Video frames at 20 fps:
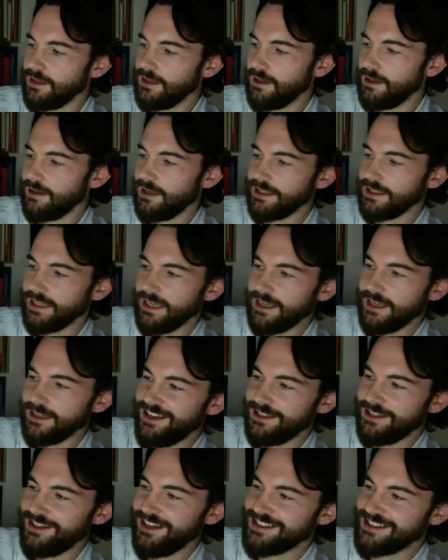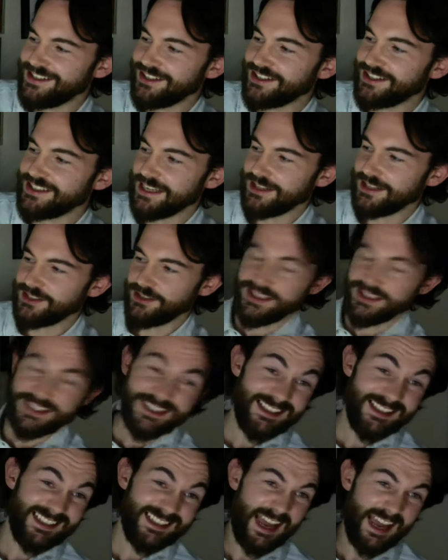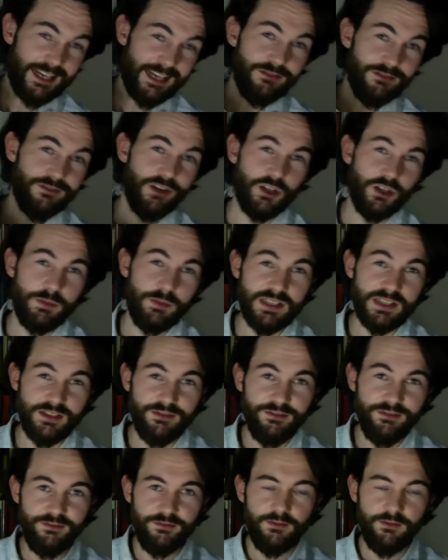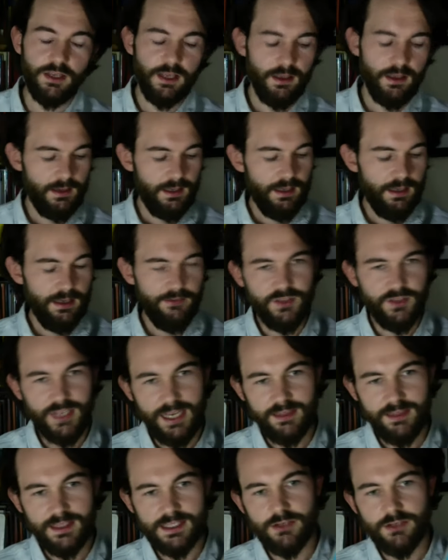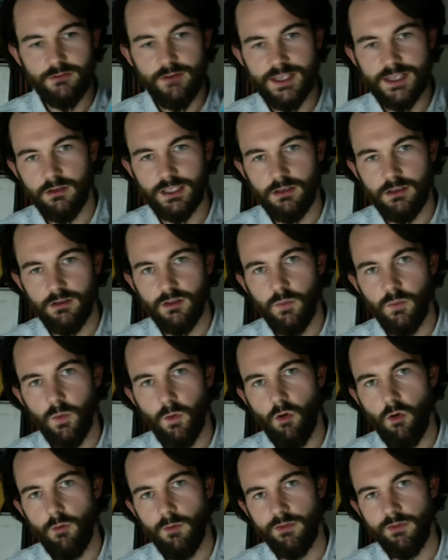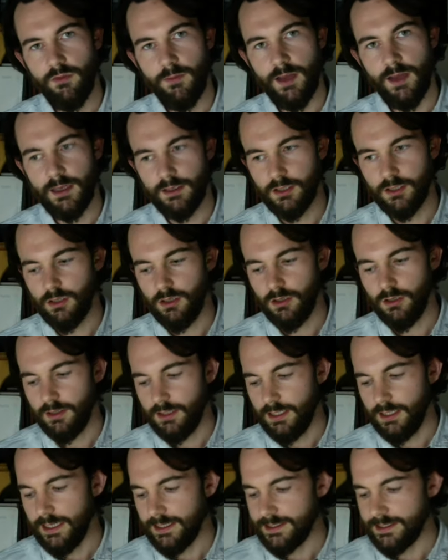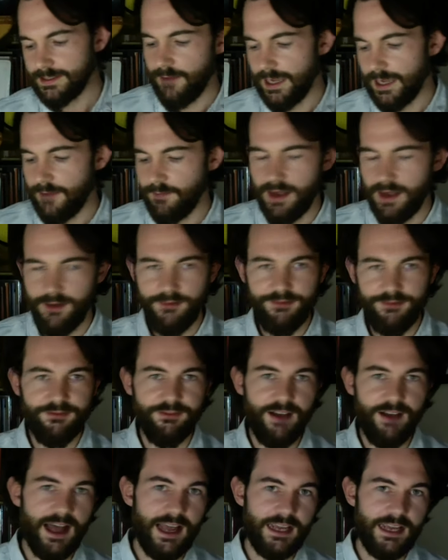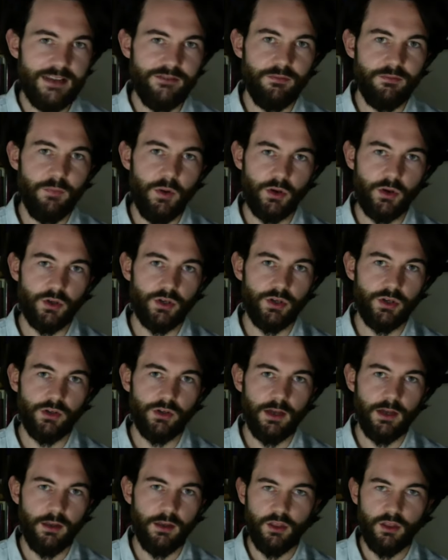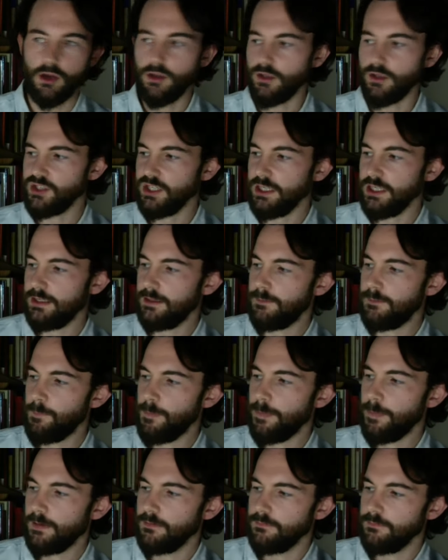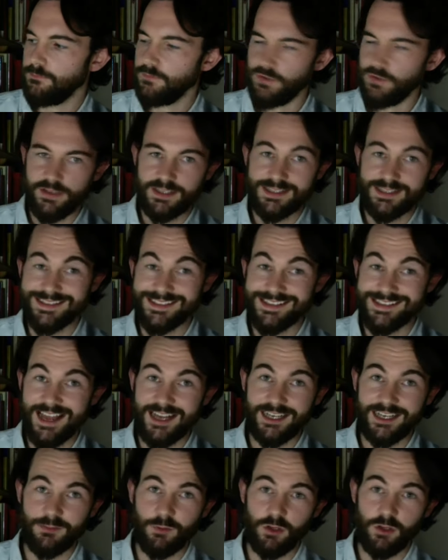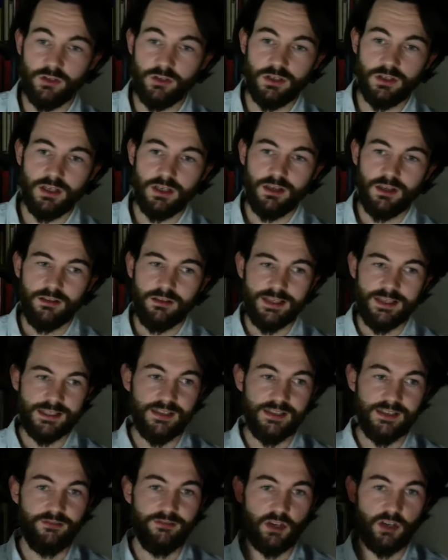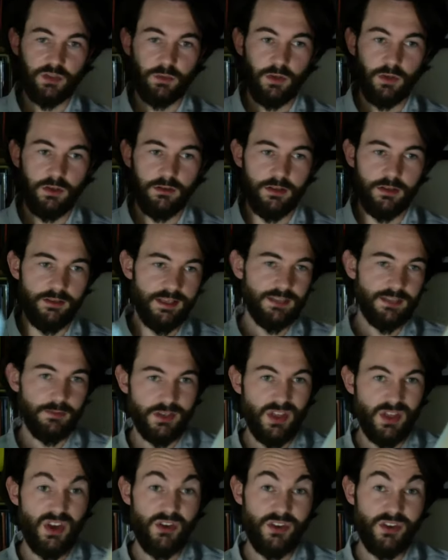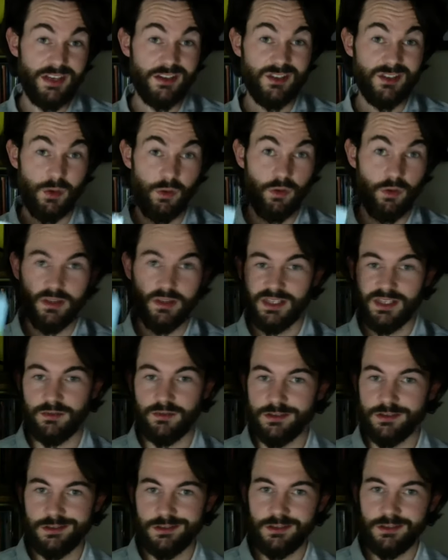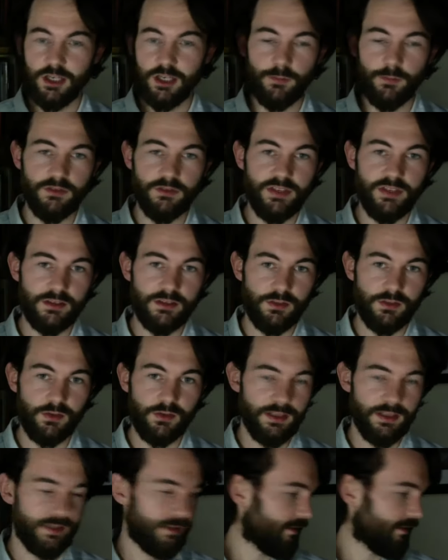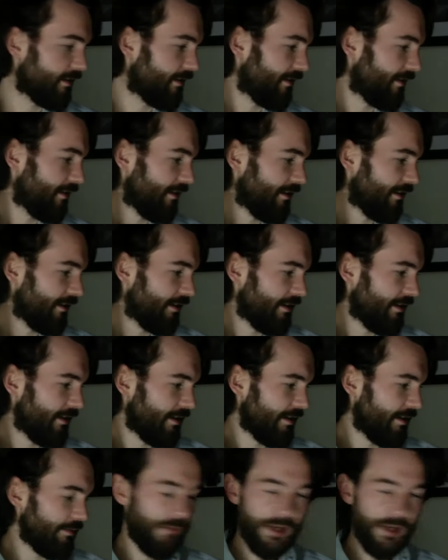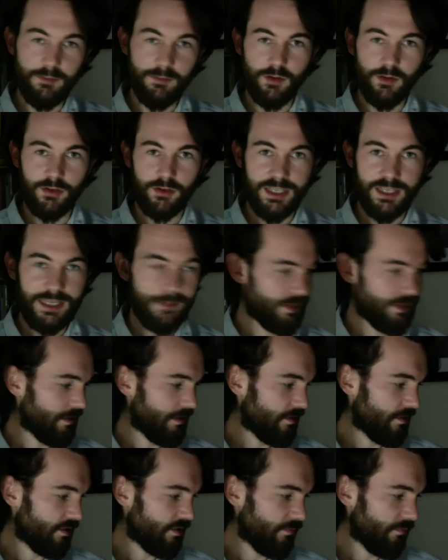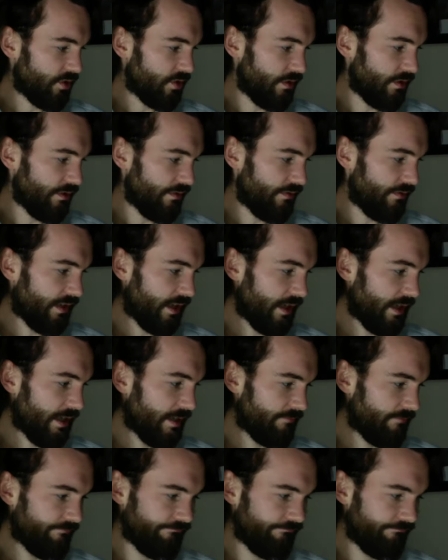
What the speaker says: again, as you can see, so this is the second volume. If you get this original, The Poem of the Man God, it's a 5-book anthology. So this is the second one. This first one. Now, this one's 30 years old. This one's a couple of years old. And my mother keeps it in some sort of